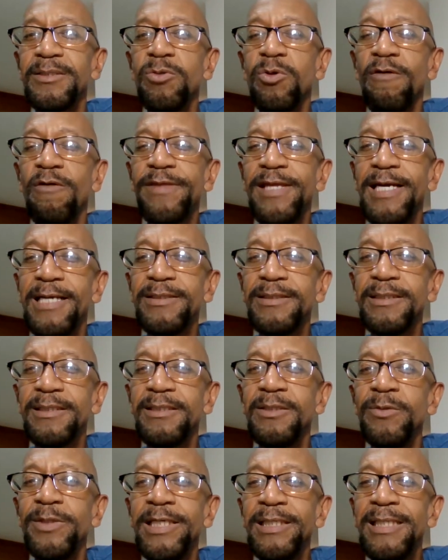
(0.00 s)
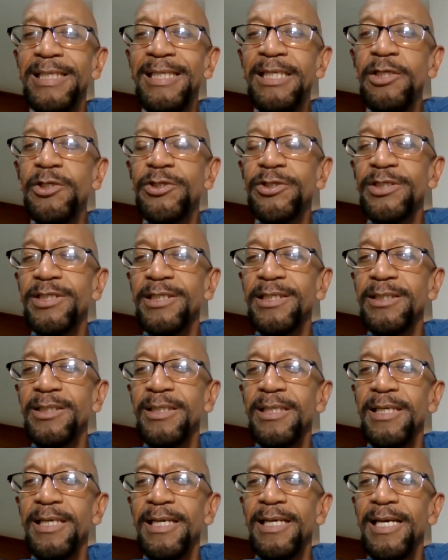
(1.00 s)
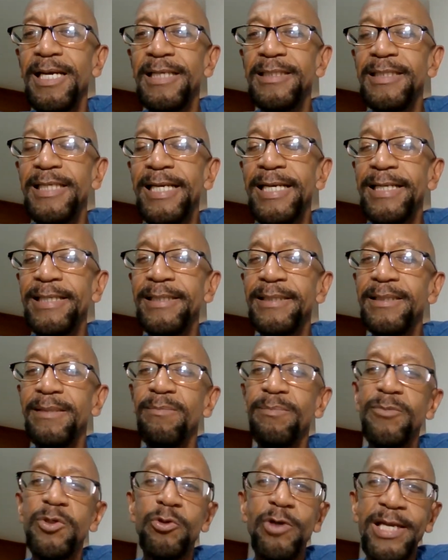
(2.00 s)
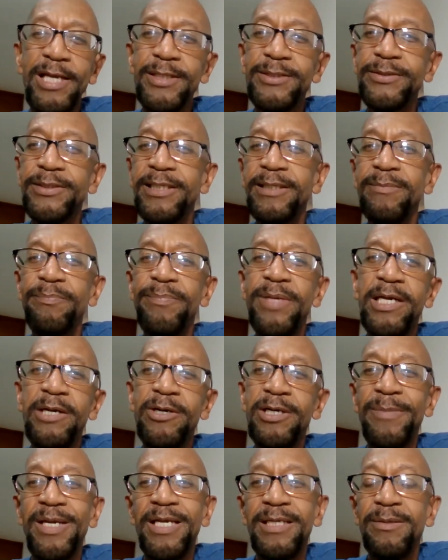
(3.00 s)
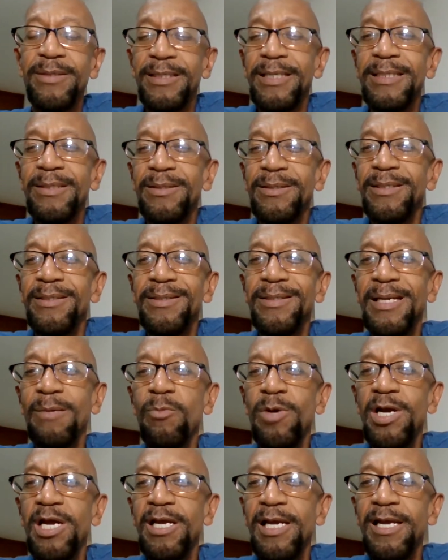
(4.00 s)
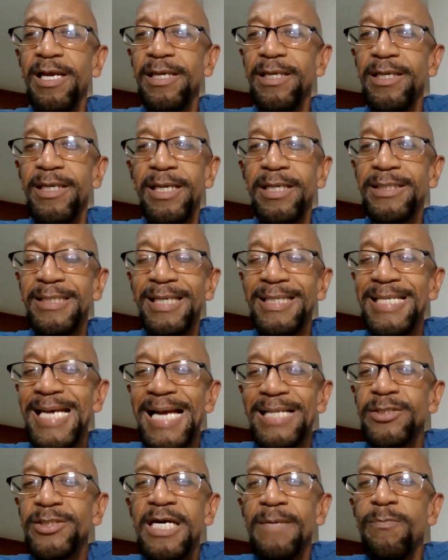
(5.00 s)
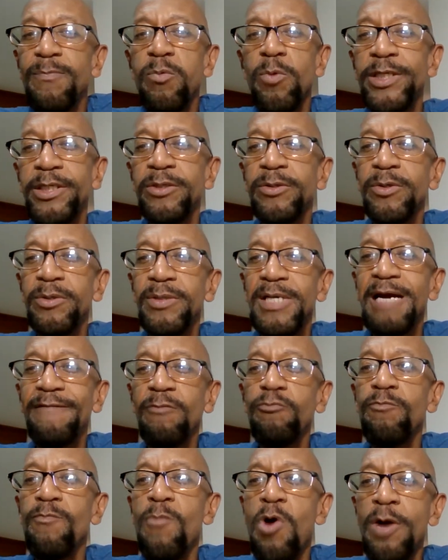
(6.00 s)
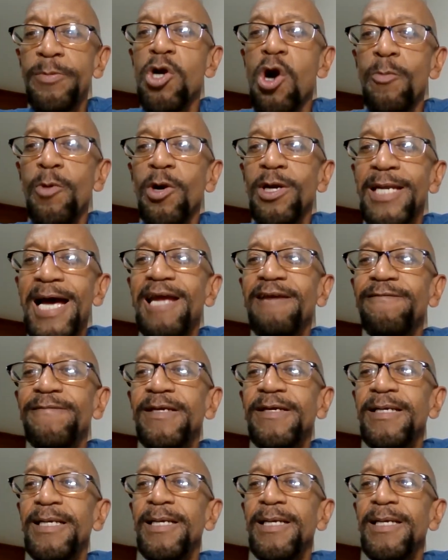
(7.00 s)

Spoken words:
$12,000 to go in each, and then drinks and beer. I mean, it adds up when you have a normal life.